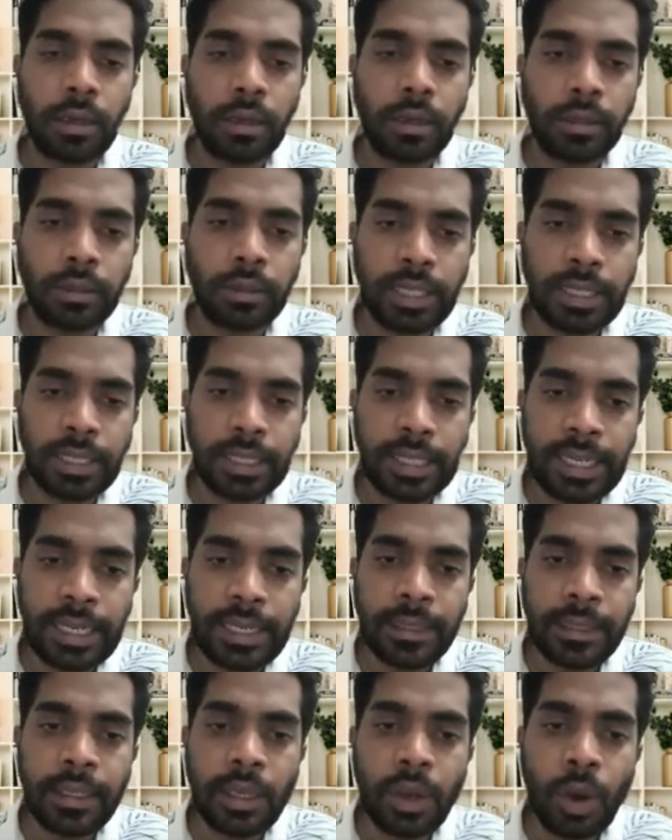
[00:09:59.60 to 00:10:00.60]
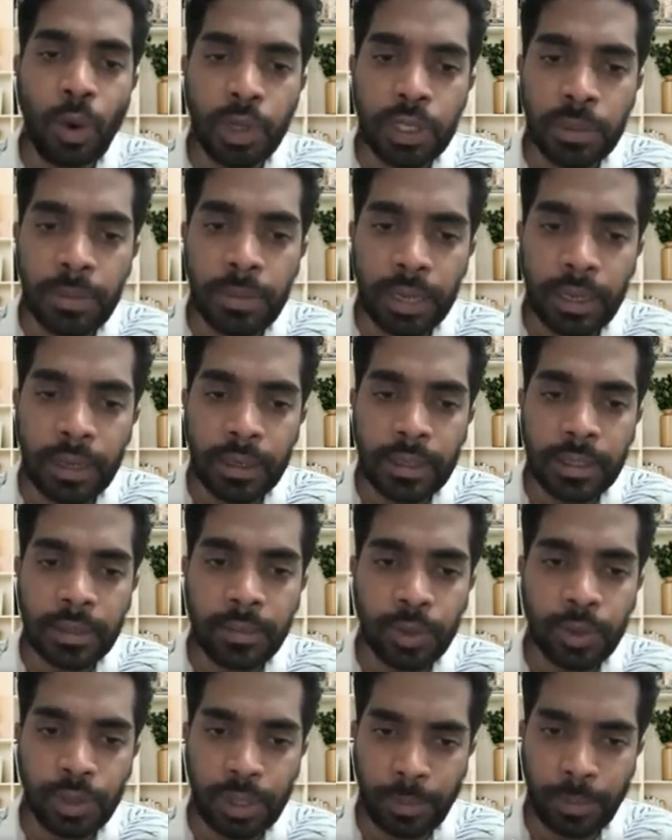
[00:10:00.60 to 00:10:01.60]
they steal the host
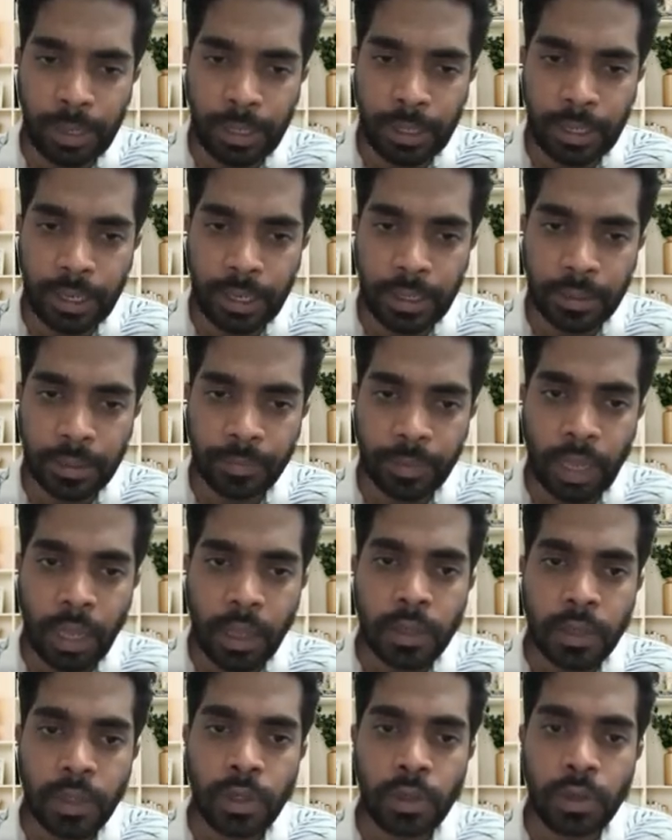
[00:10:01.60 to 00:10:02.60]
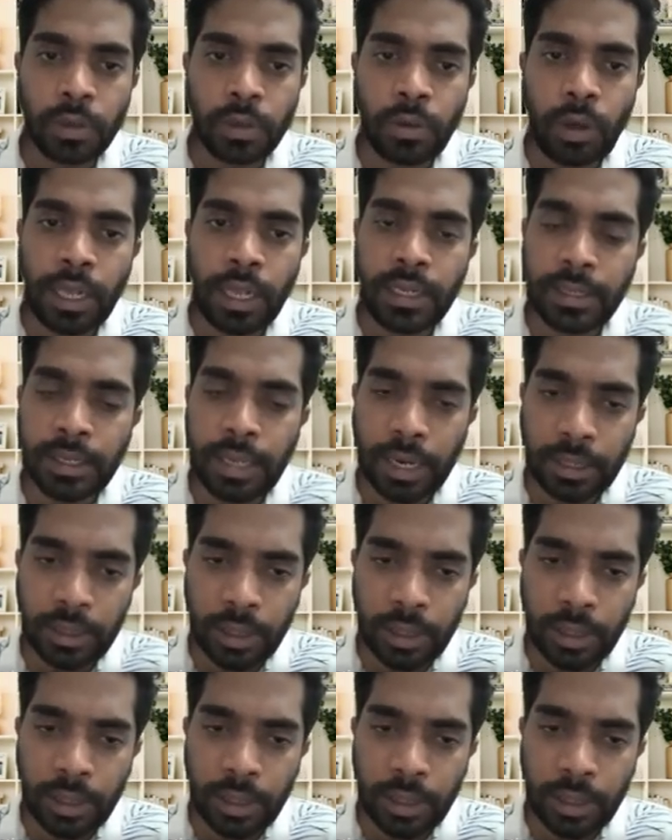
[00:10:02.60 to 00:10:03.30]
mechanism to replicate. So inside the